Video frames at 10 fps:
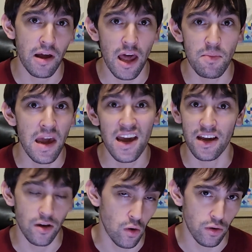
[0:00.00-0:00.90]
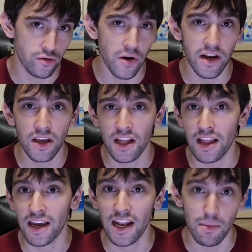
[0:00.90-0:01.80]
MAing or trying to get
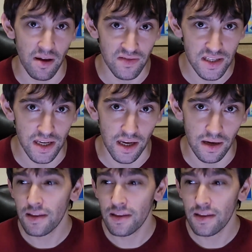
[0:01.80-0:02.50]
like an MFC.